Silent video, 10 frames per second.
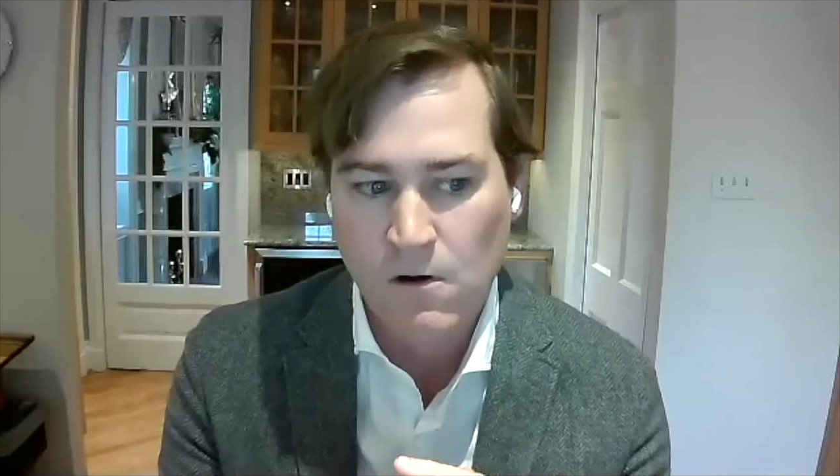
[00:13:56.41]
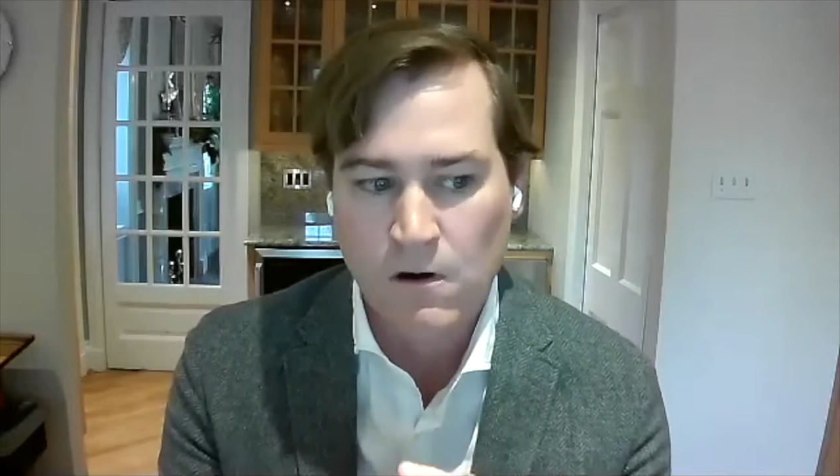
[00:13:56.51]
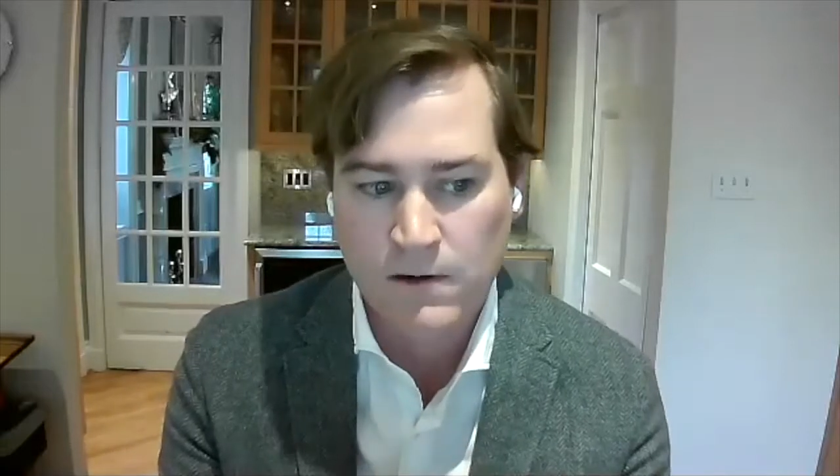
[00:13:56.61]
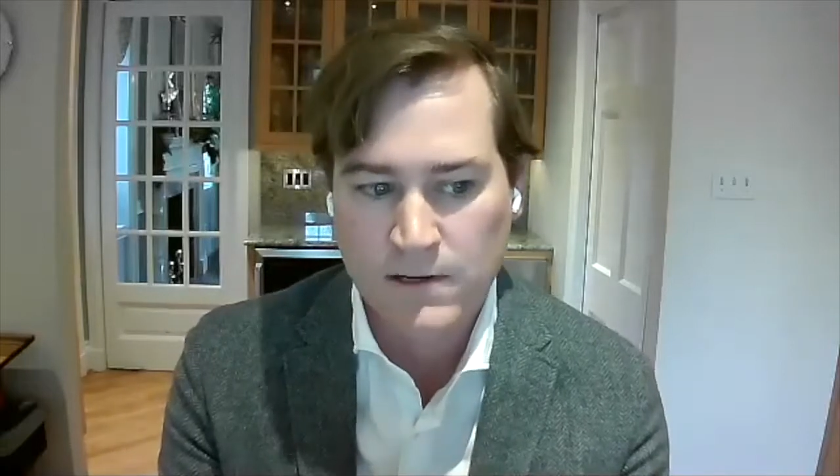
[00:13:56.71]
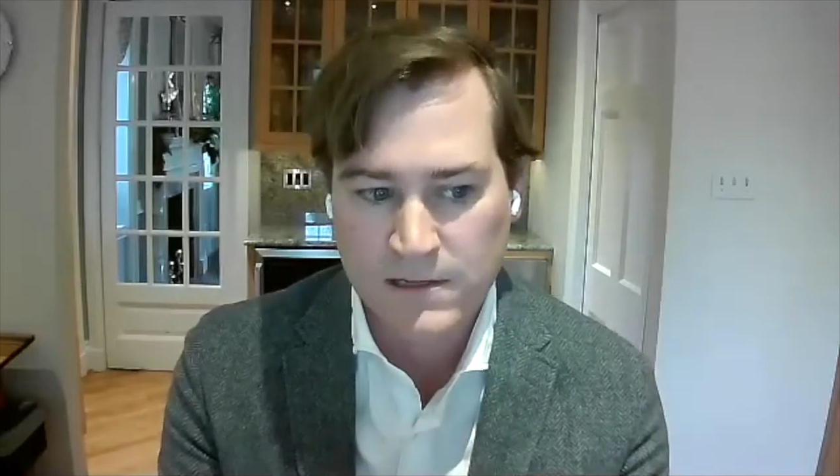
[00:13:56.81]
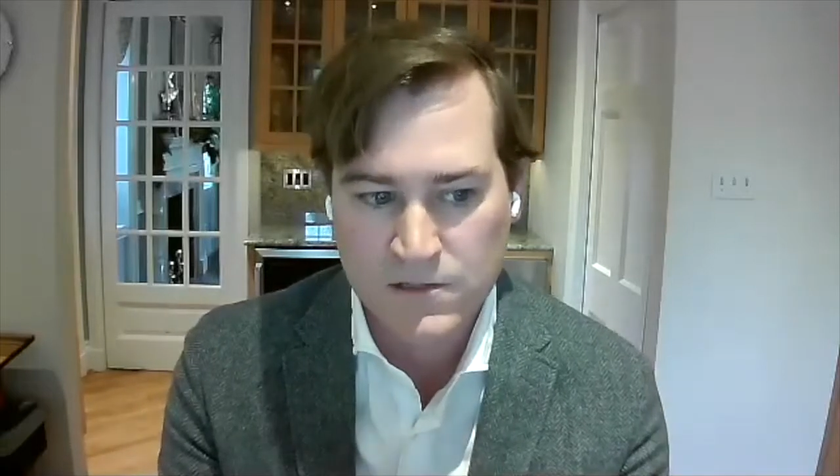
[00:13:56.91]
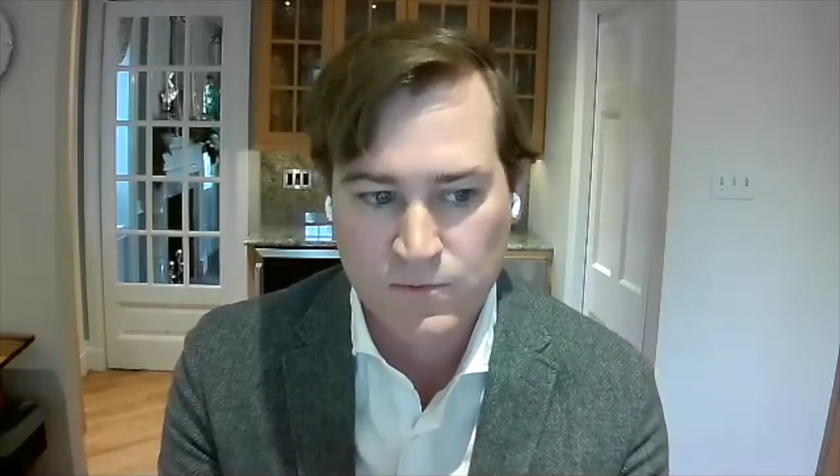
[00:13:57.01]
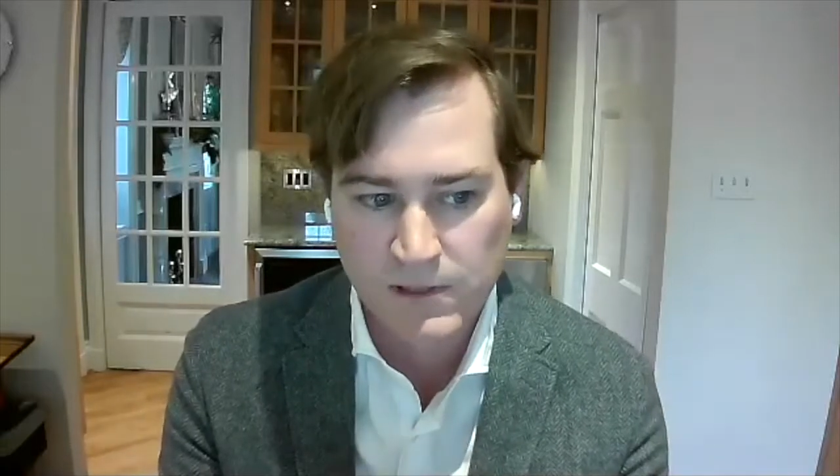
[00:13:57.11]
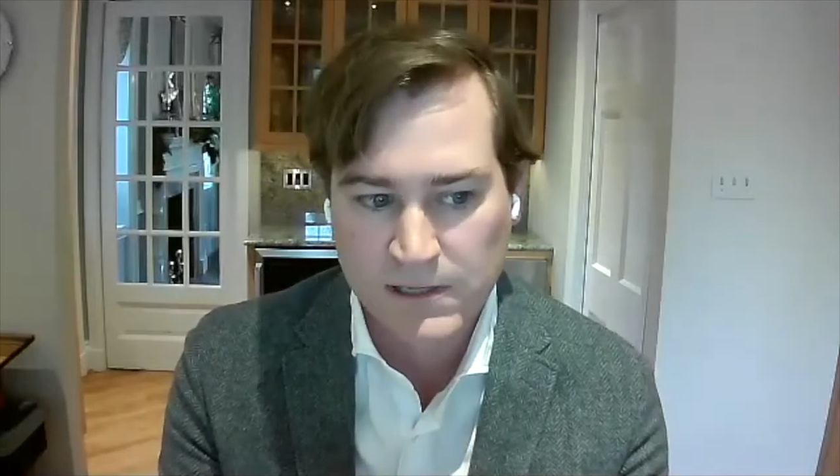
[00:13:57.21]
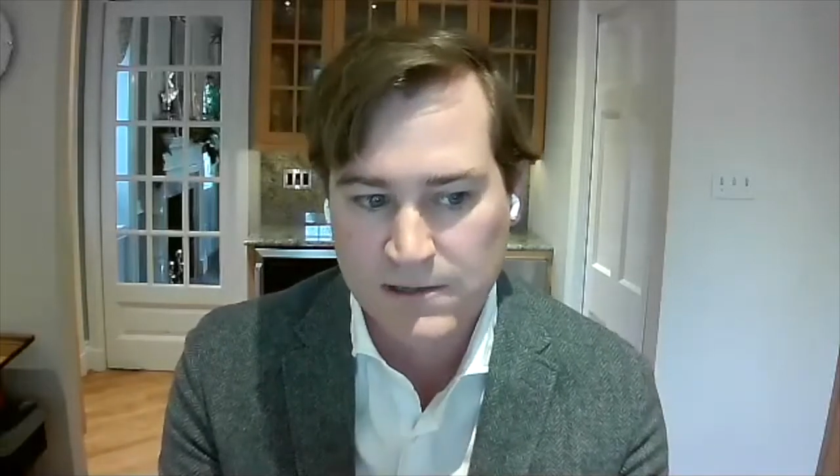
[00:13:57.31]
hard it is
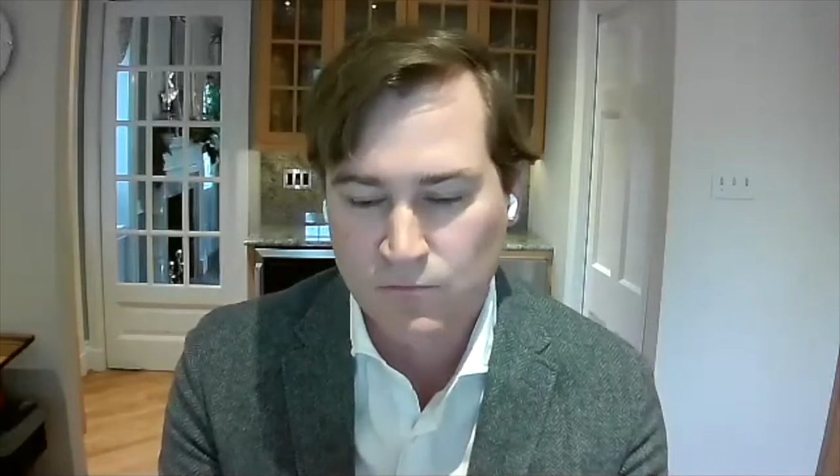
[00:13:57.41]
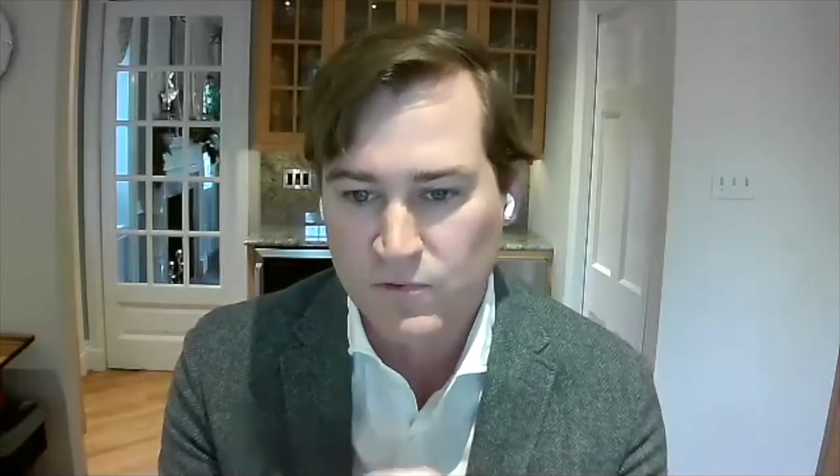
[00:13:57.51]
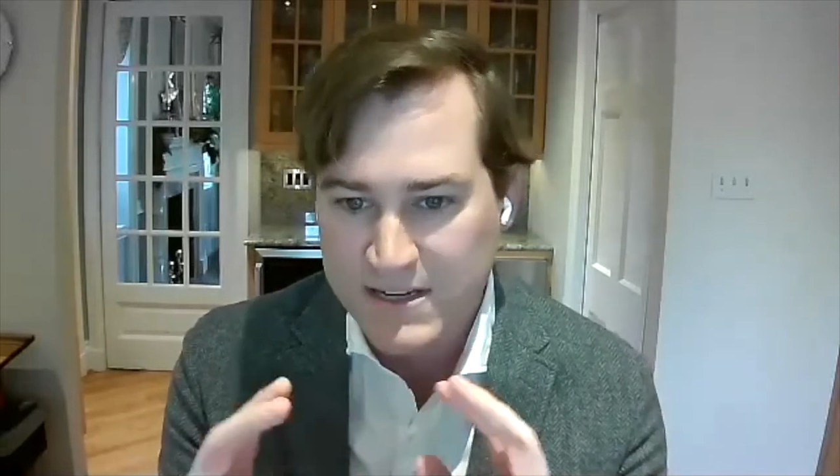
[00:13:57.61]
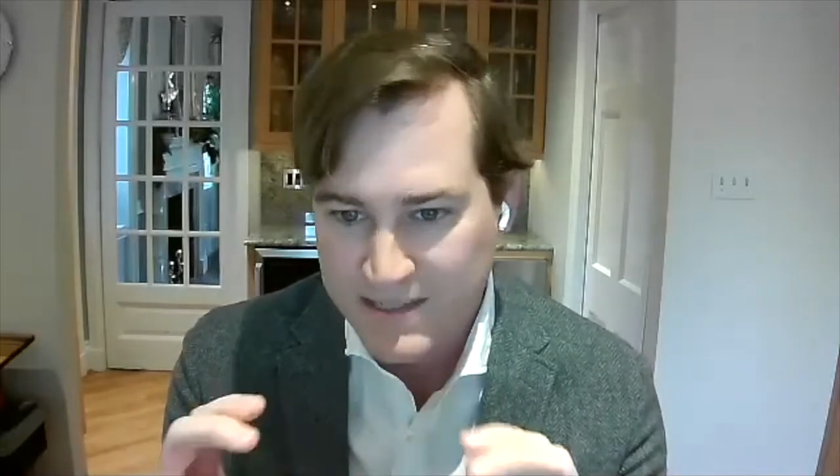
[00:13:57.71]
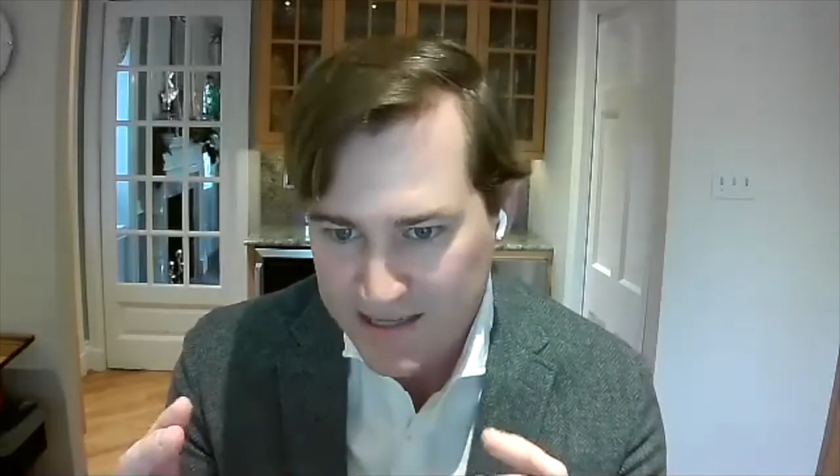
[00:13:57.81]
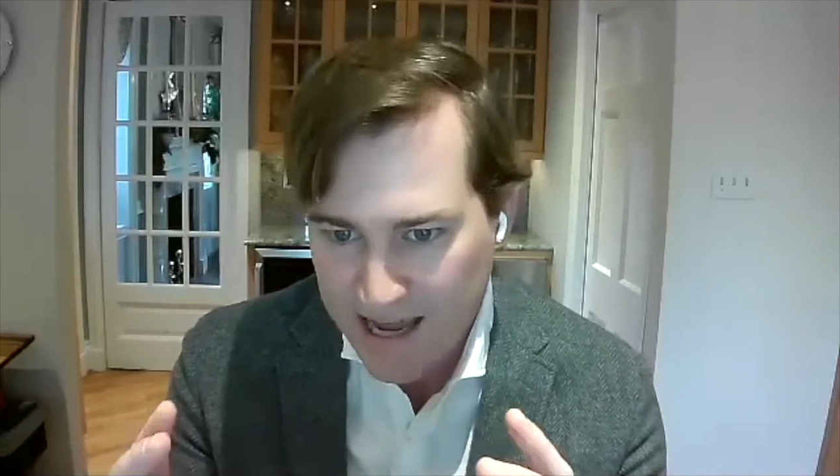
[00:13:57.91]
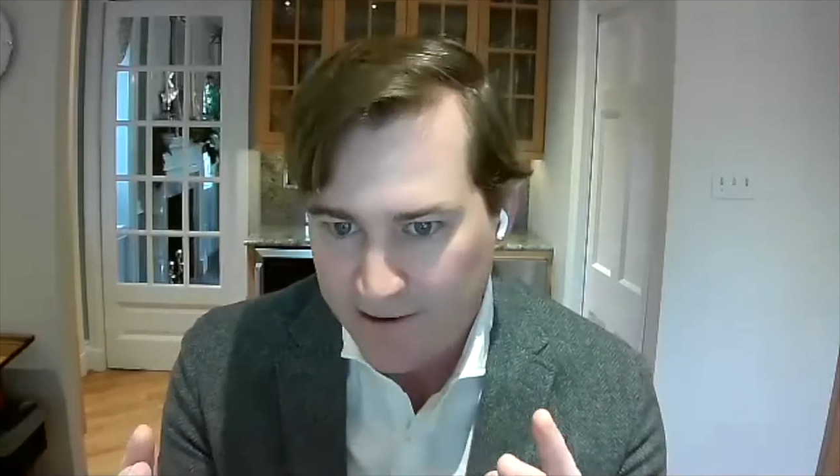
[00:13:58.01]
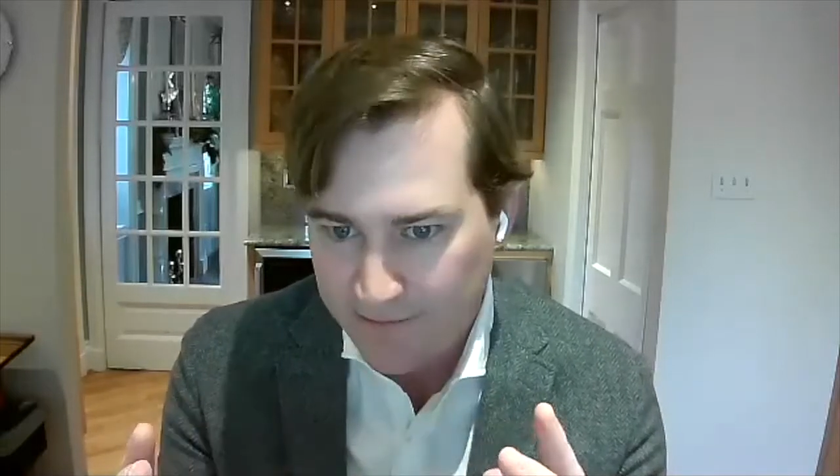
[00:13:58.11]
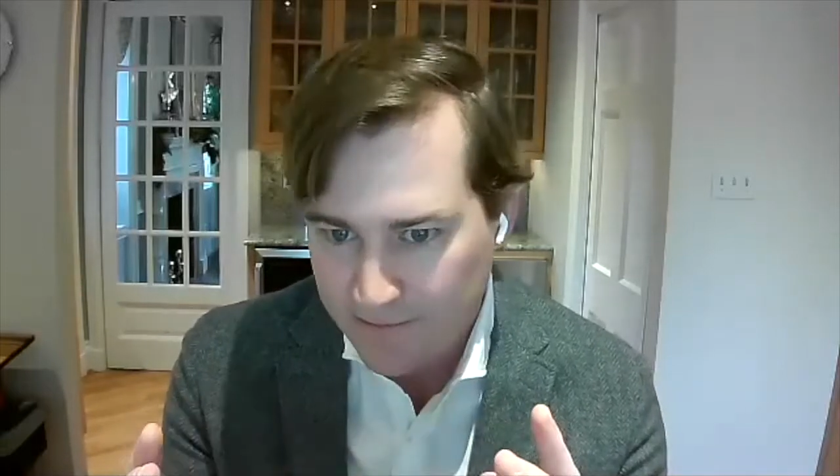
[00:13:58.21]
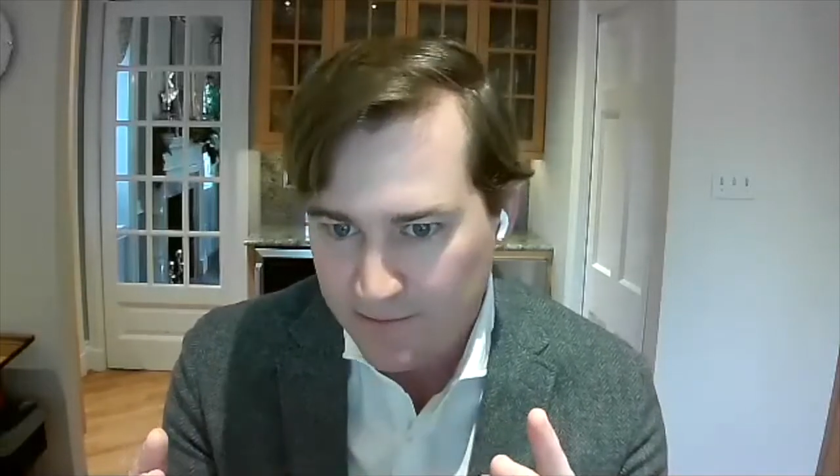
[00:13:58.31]
really to reset